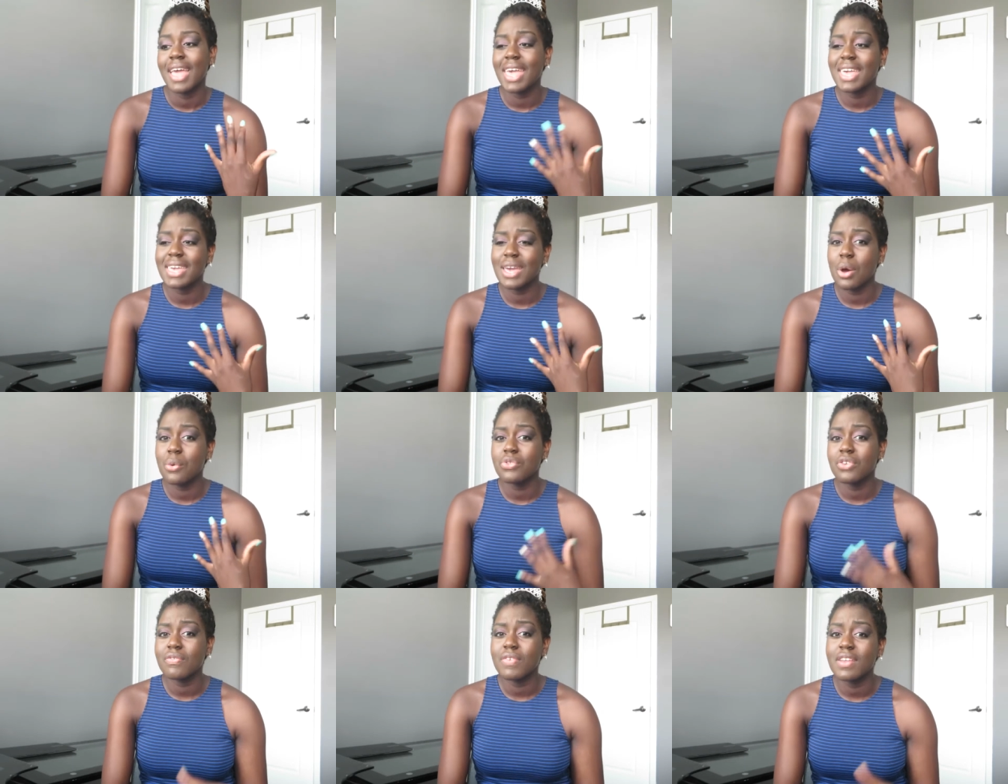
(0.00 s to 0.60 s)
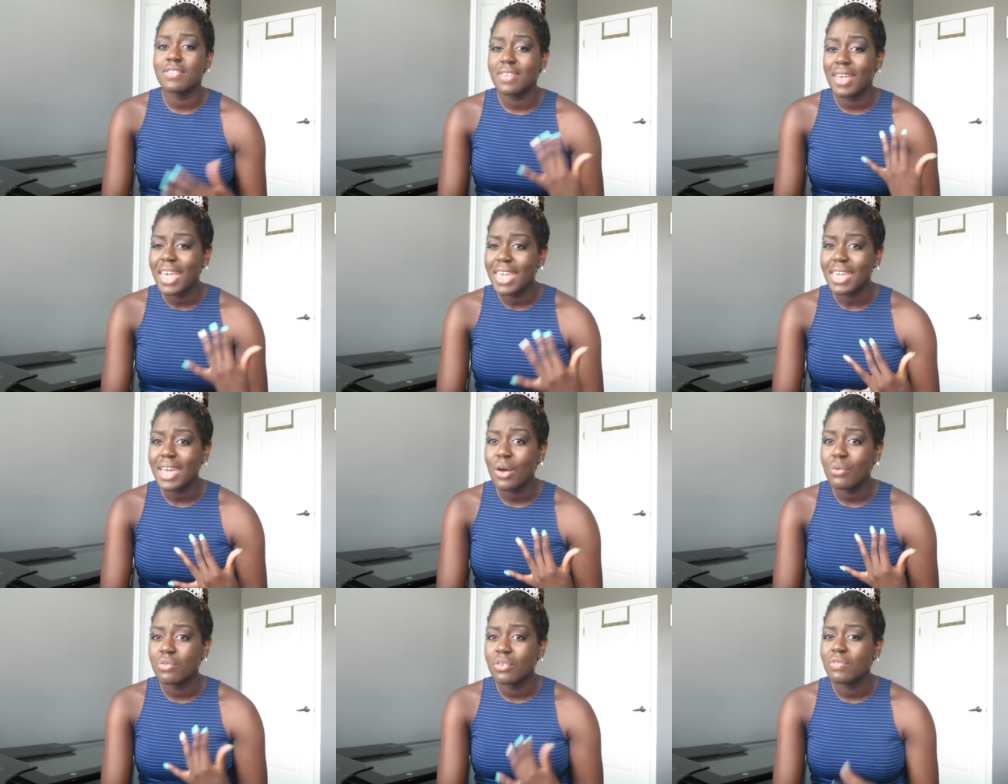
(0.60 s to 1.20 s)
hang out with your friends and
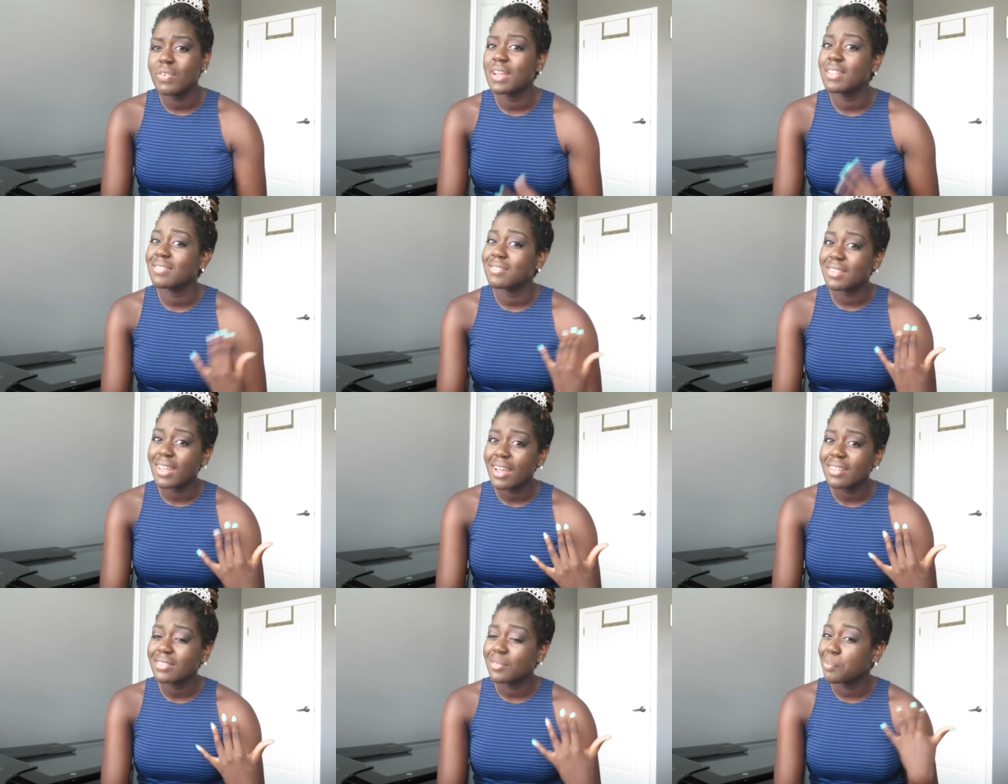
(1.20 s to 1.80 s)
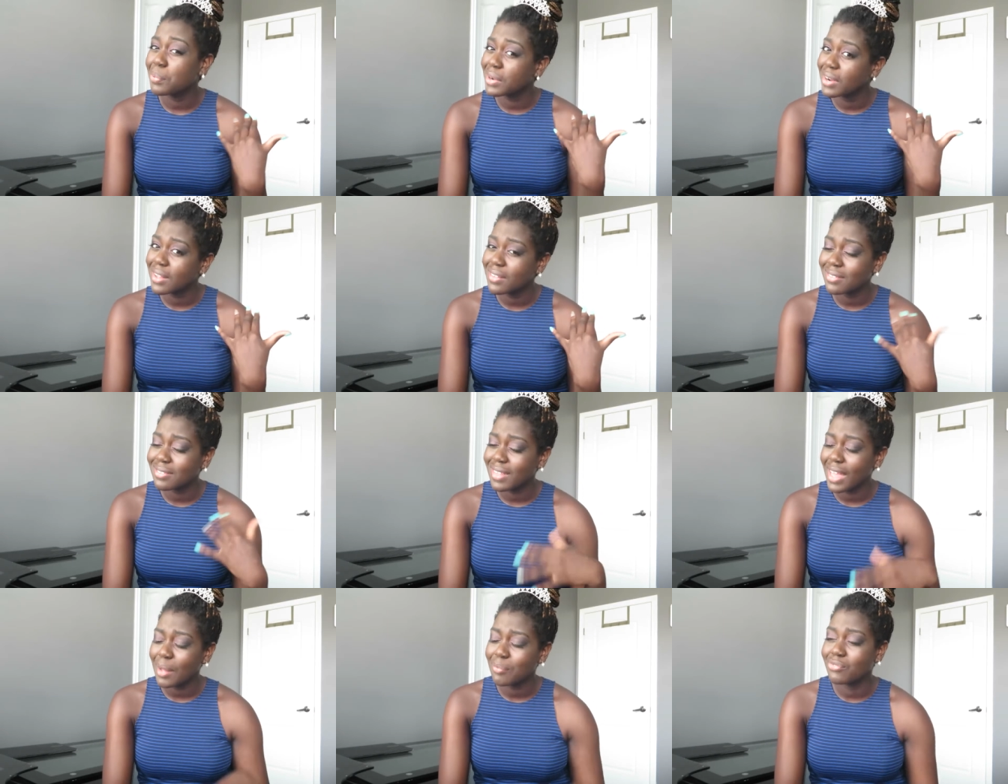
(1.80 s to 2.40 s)
hang out with your friends, not to put it on
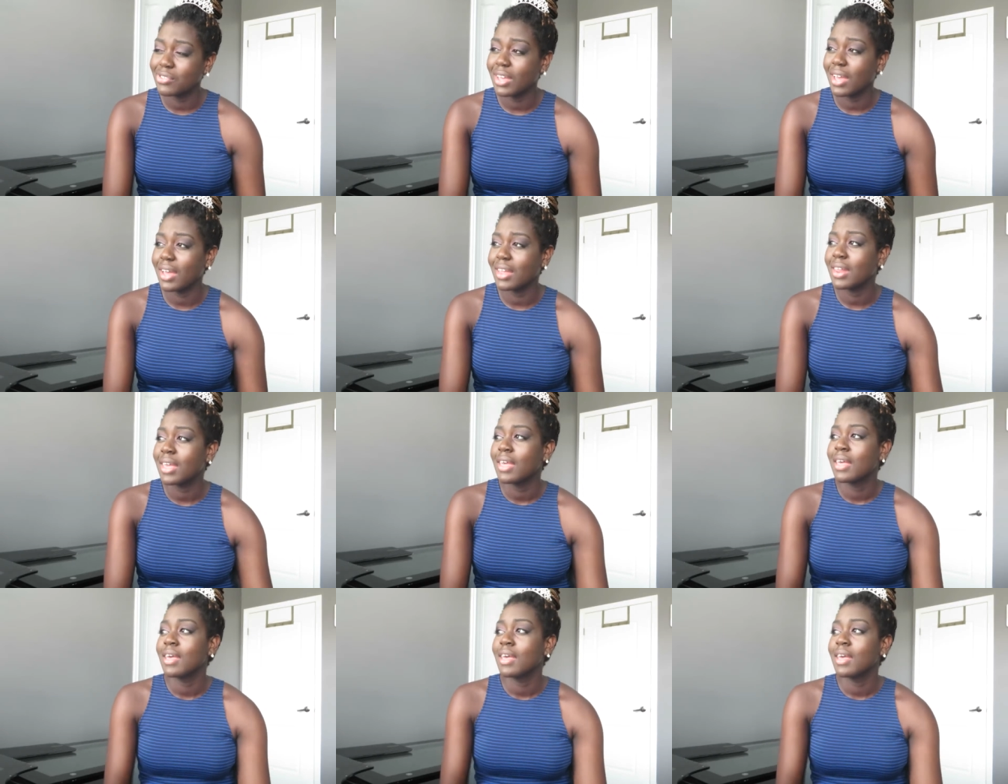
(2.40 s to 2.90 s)
Snapchat.